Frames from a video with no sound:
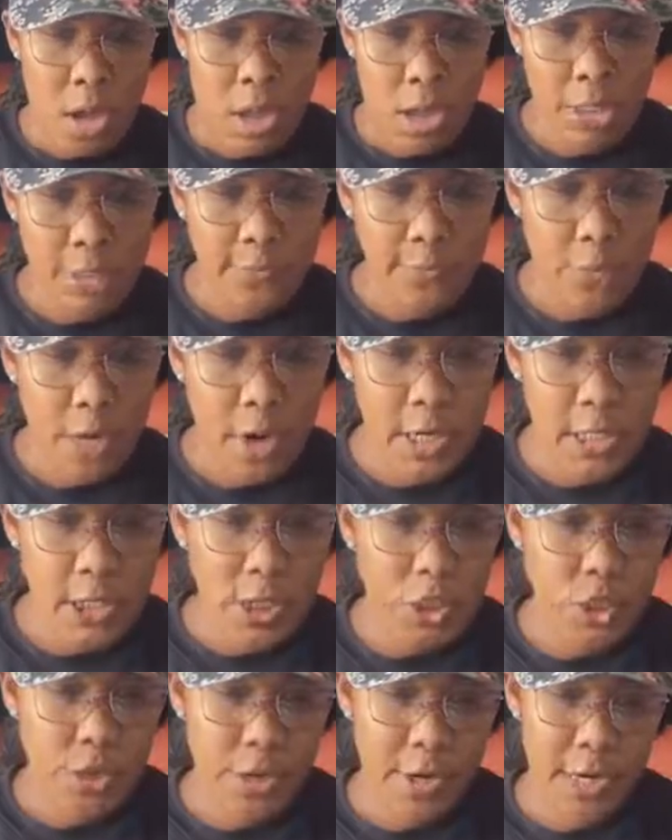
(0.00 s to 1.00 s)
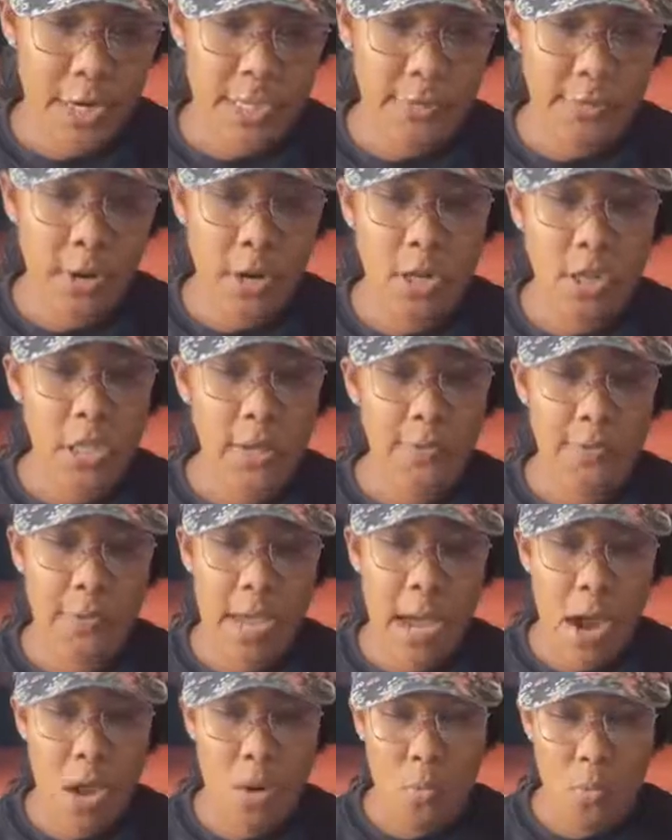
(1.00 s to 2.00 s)
As far as the transfers, if
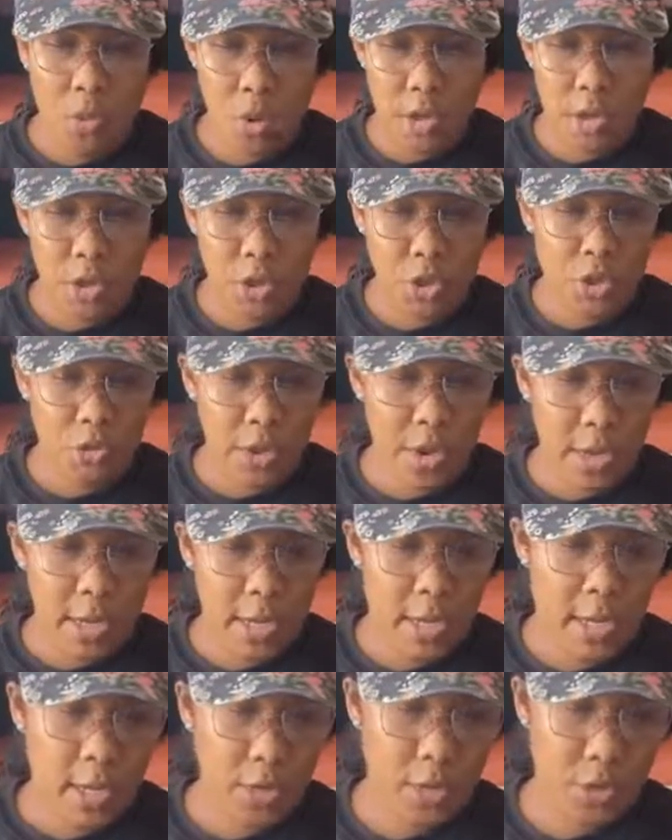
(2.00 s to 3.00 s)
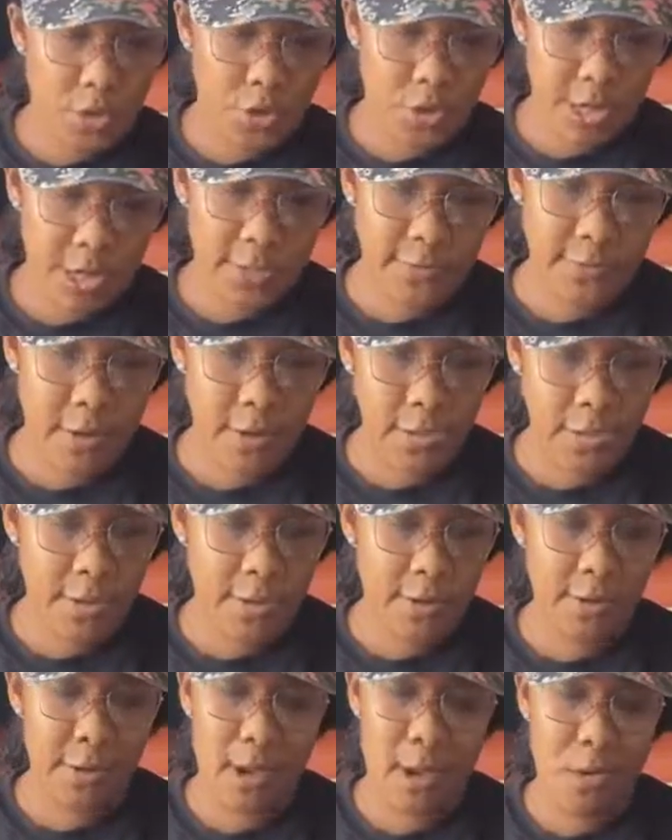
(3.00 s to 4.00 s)
y'all want to try transfers
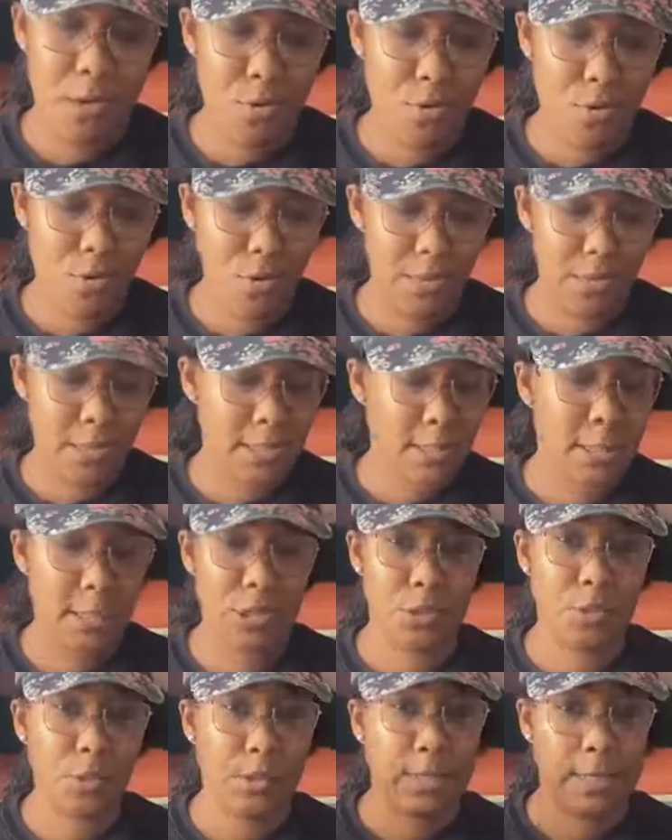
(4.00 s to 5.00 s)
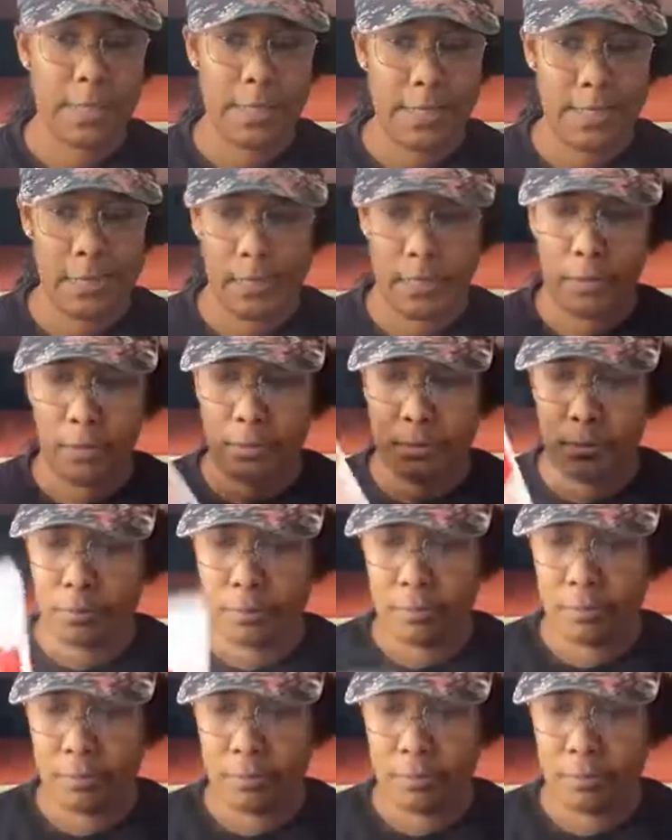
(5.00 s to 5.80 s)
out, now I ordered these like 2019.